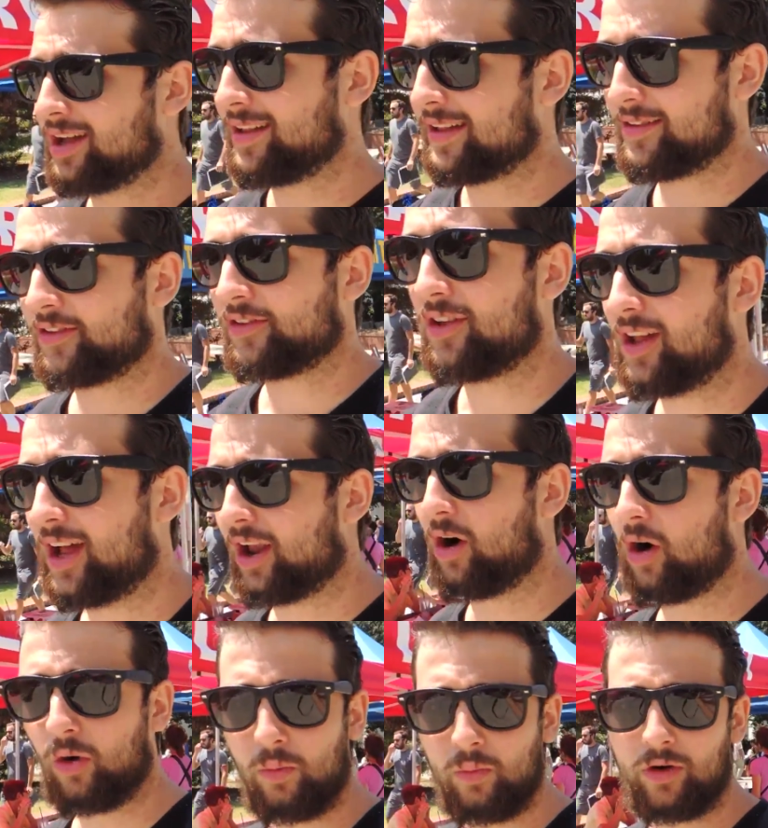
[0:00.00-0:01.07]
not like there's a lot
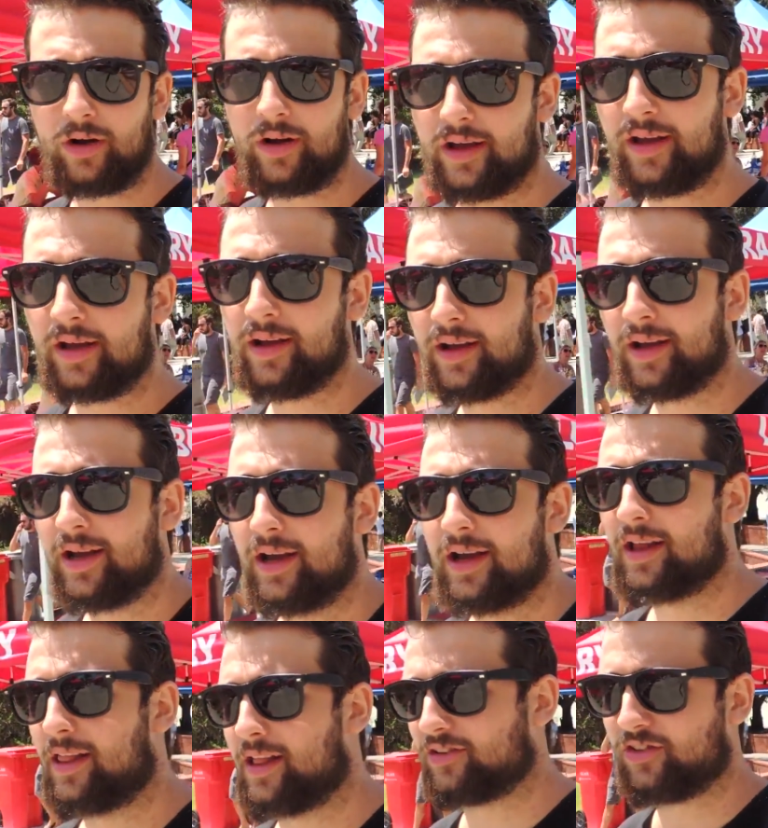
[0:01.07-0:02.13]
of homework.
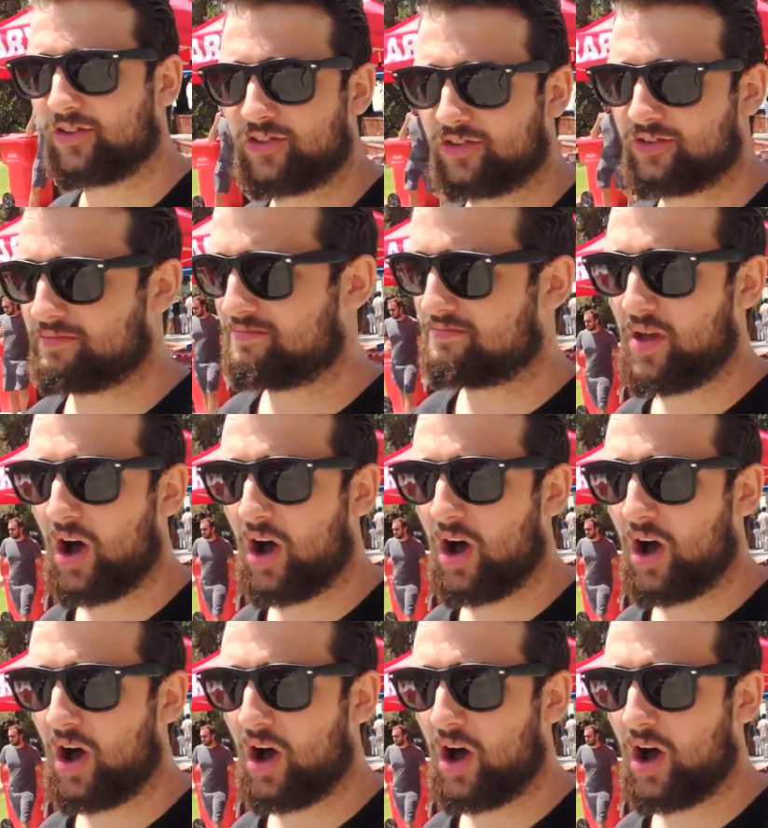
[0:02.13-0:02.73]
It's just